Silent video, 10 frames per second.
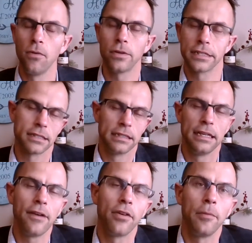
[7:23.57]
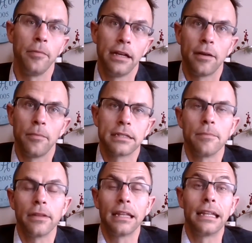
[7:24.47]
which is inevitably going to be
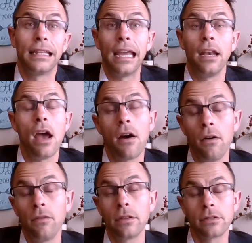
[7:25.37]
something that they know.